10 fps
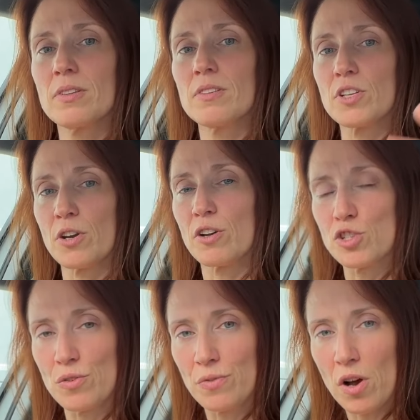Don't go
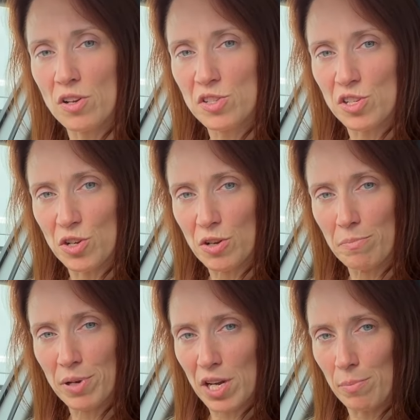too fast so you can
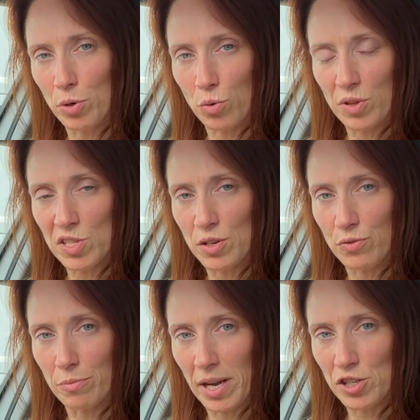pick up on all this
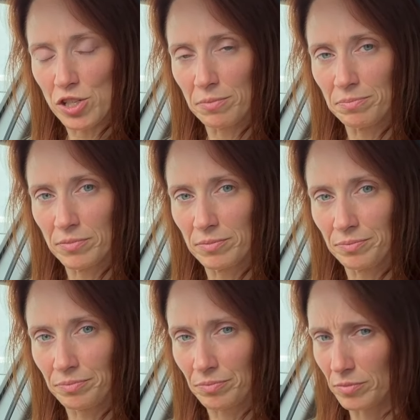information.
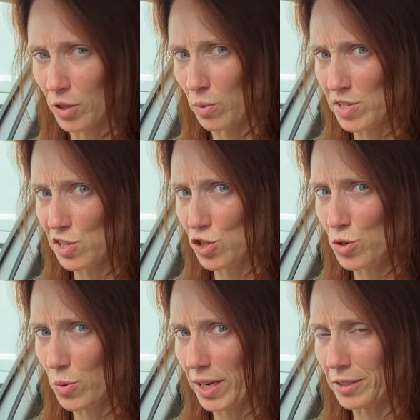Otherwise, it's too
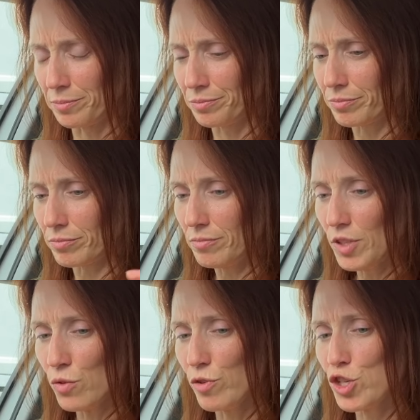quick.
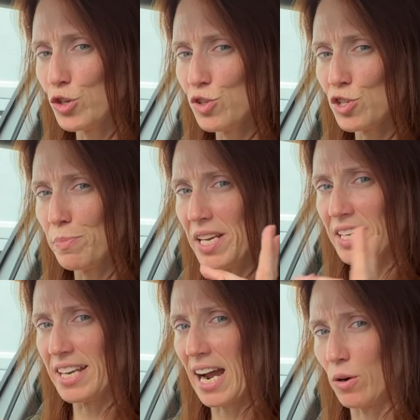Reduce
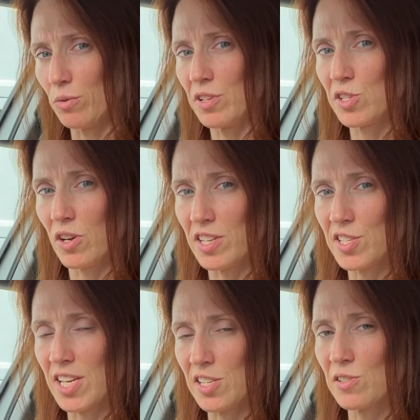speed now, the sign
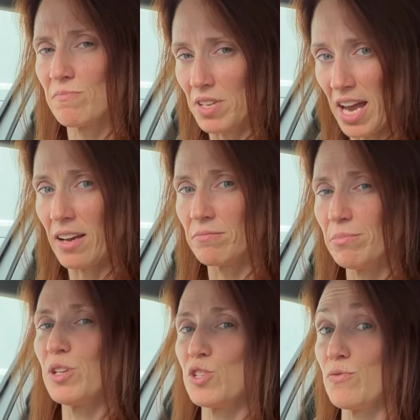says. Yeah,
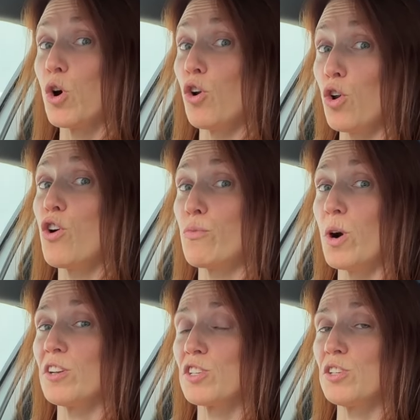because you've got a lot of
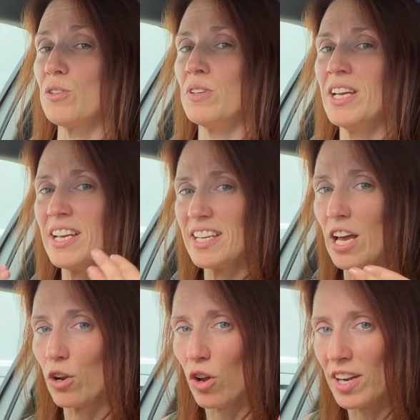work to do.
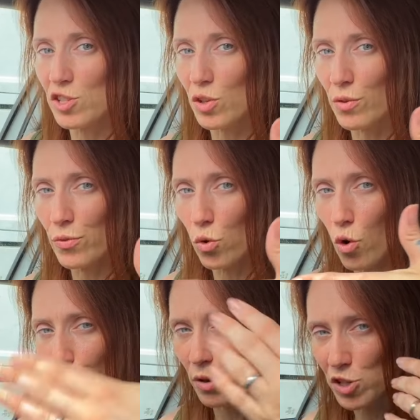Yellow lines on the floor,
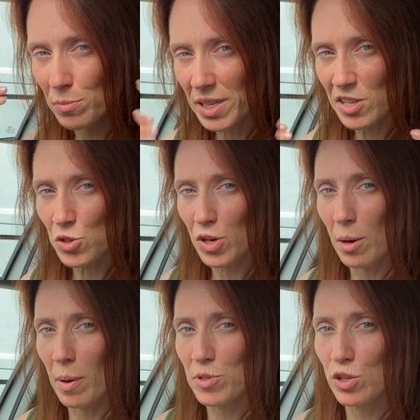possibly, as you
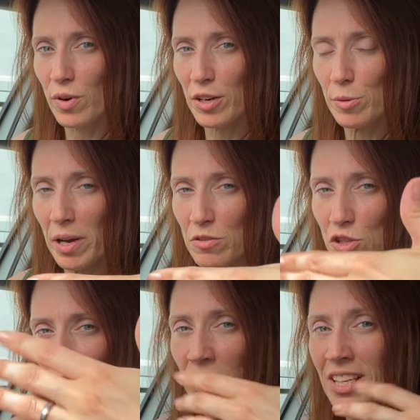come up to the roundabout
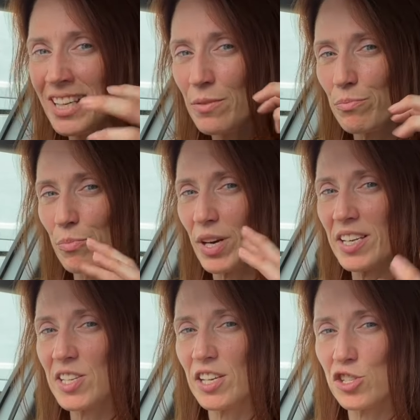to bring
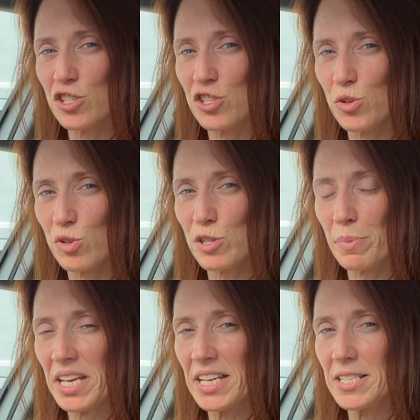attention to your
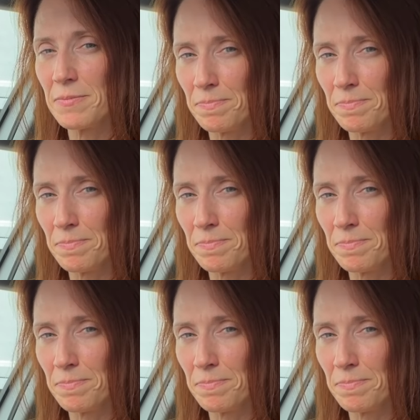speed.